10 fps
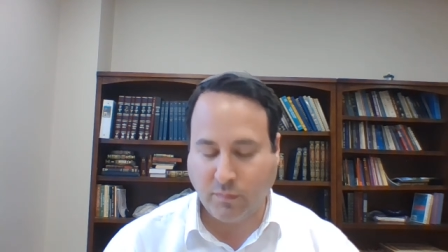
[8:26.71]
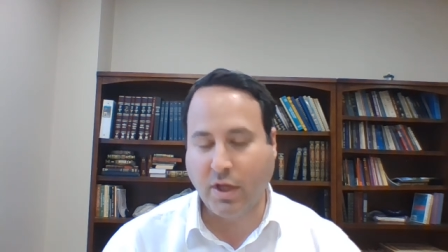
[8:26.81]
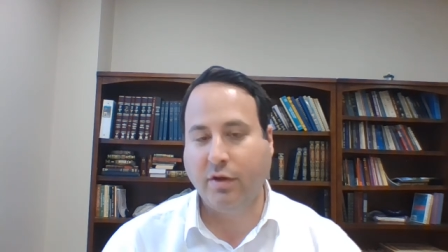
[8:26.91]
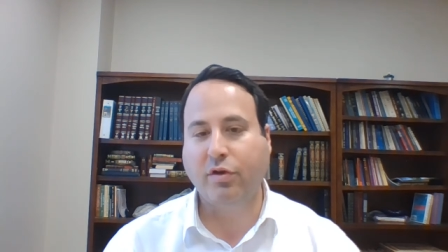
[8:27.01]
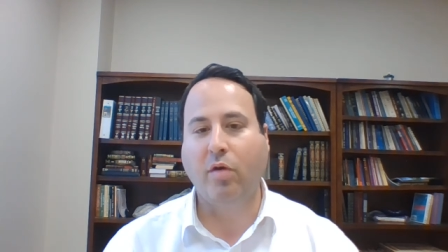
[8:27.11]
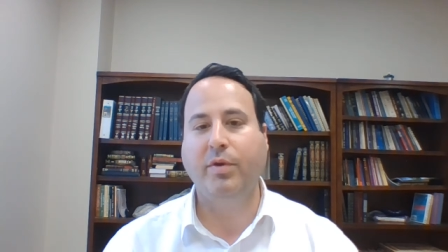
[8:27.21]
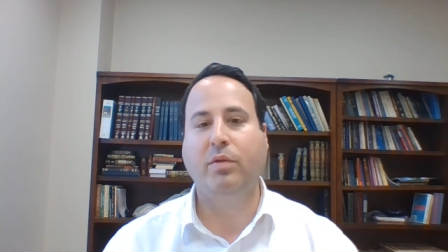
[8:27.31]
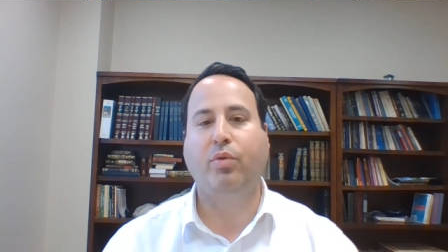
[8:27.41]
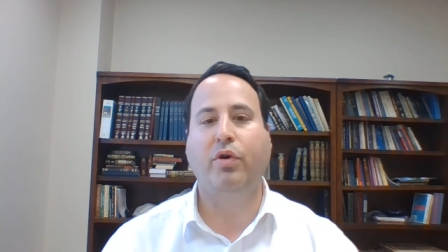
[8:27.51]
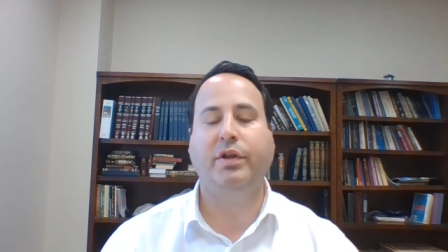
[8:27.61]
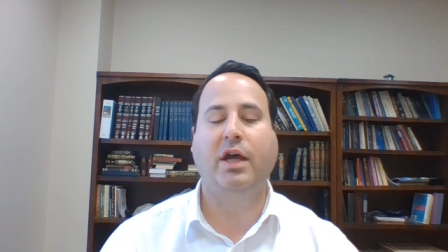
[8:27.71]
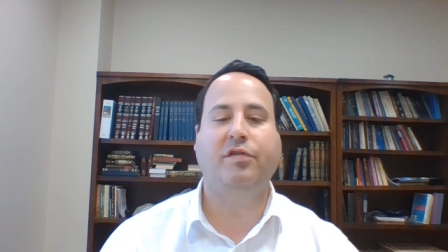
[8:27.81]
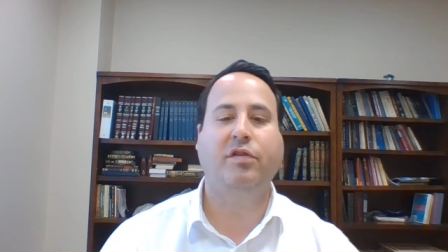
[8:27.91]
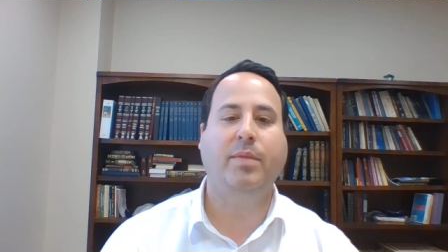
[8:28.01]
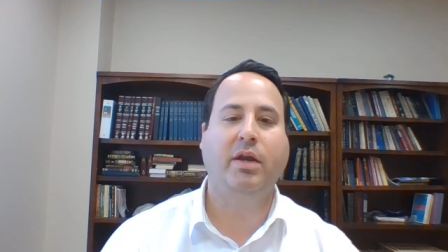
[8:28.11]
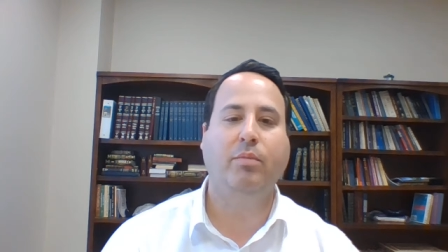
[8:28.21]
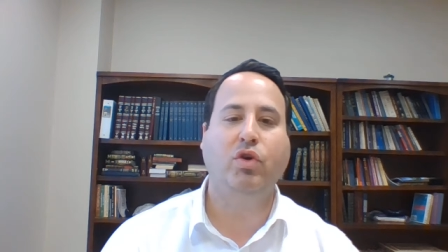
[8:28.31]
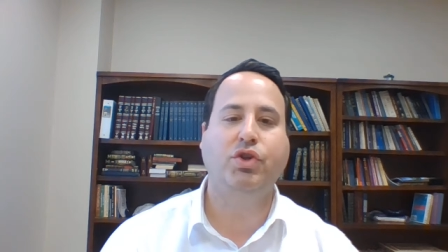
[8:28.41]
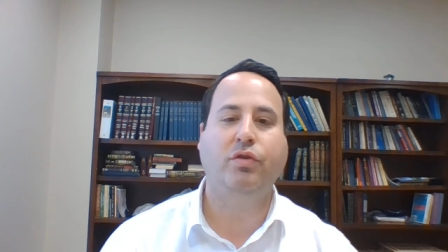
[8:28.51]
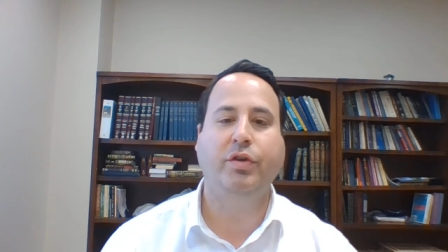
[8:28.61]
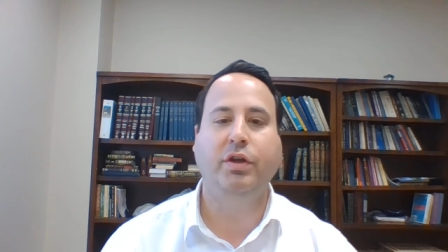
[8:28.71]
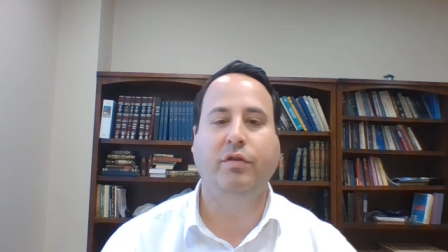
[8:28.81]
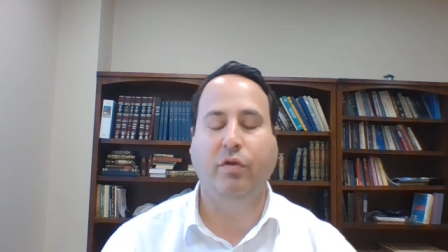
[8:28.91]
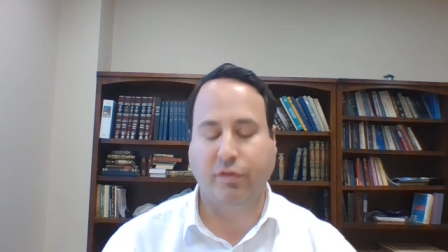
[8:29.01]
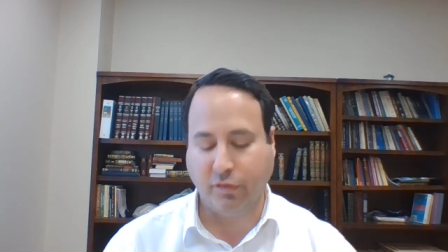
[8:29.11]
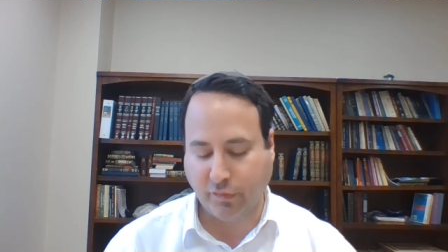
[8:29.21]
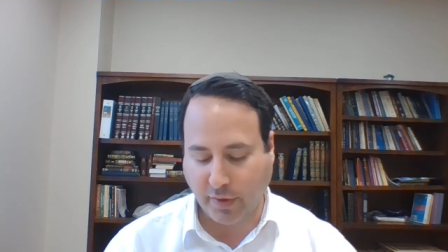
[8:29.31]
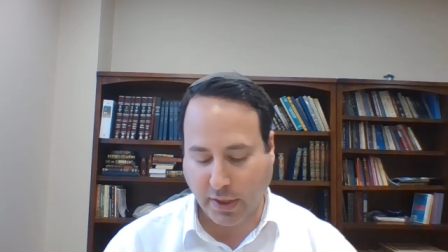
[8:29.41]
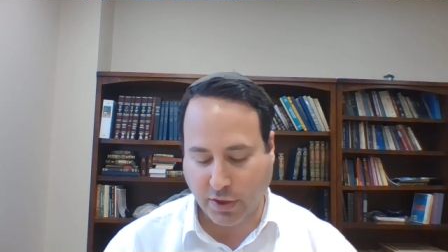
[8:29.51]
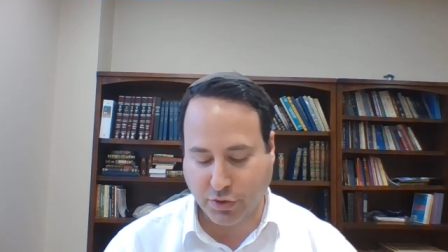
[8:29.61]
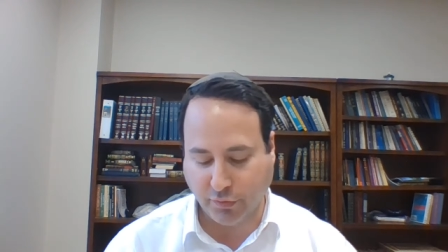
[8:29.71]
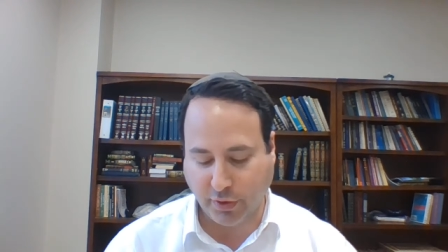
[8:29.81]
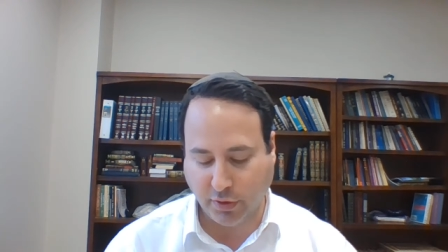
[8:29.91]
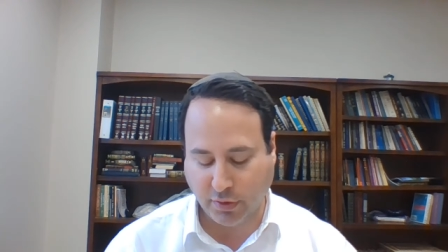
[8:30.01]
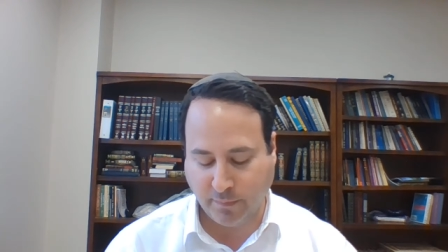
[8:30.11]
And it taught me an important lesson about emotional need versus financial need.